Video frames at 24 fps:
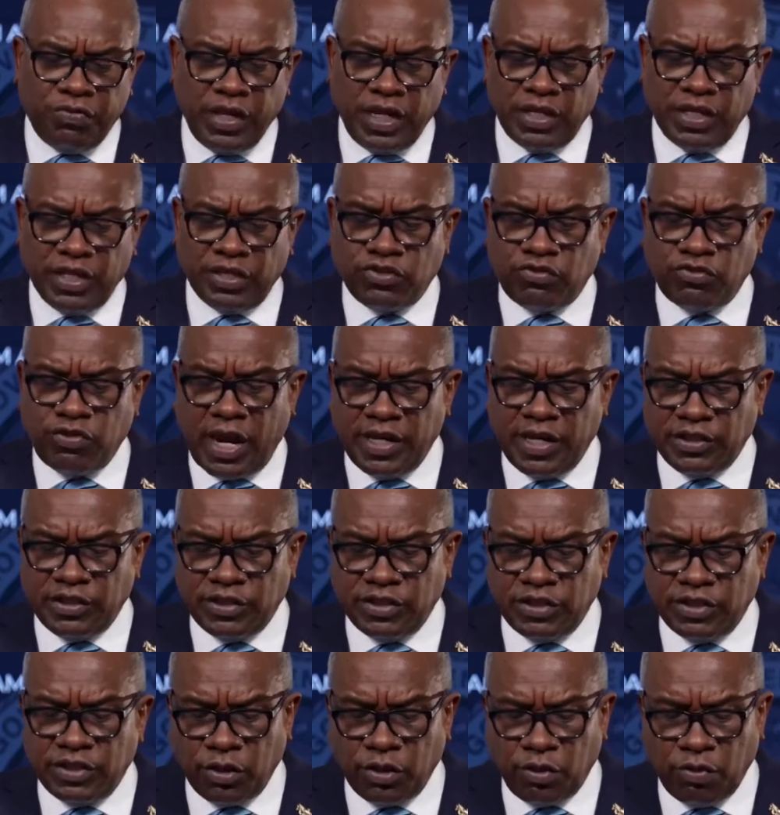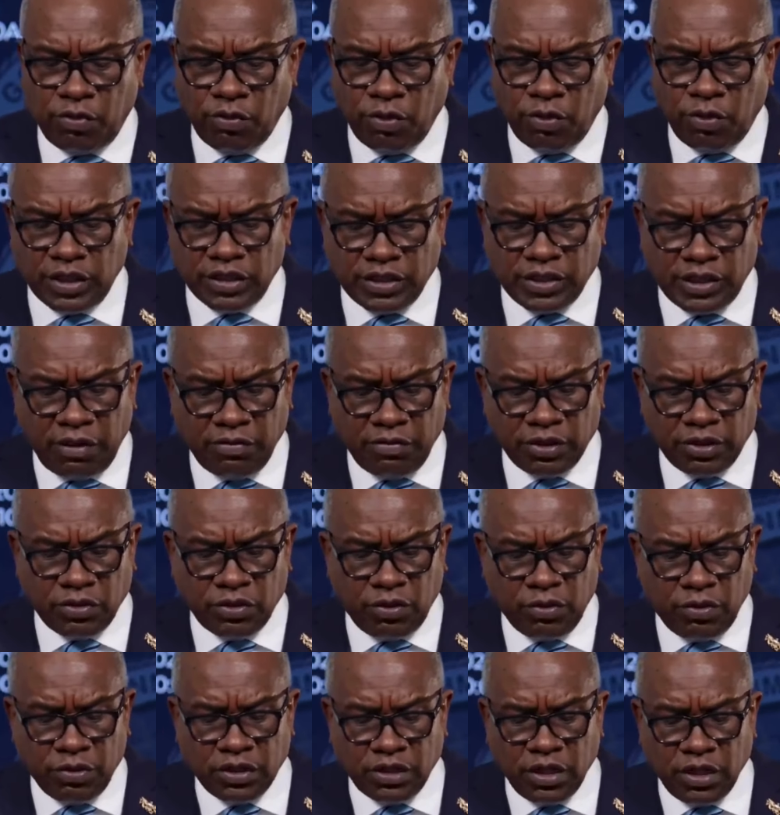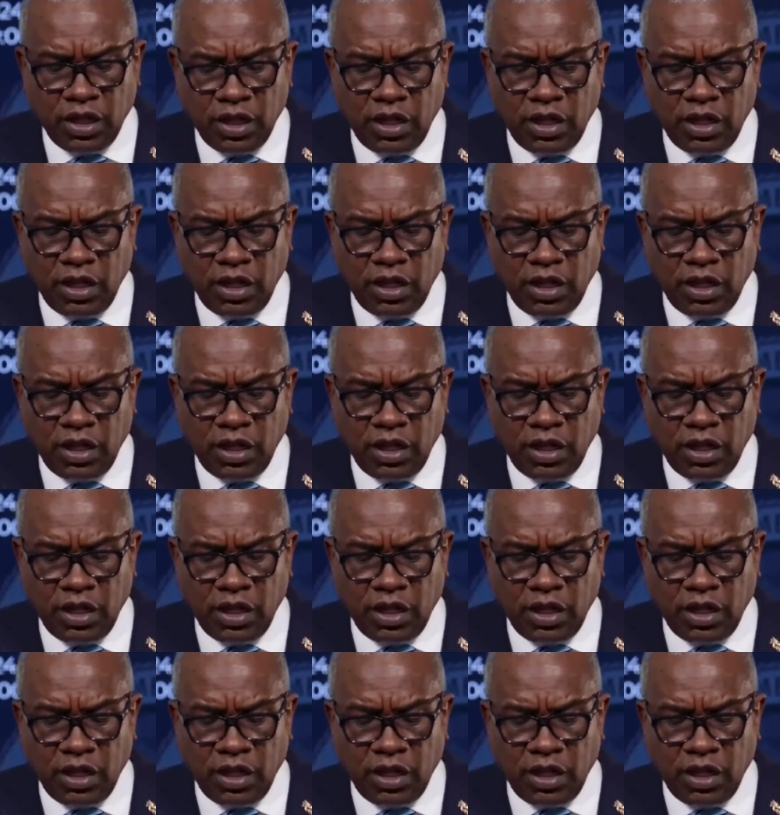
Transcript: in strategy to grow the territory's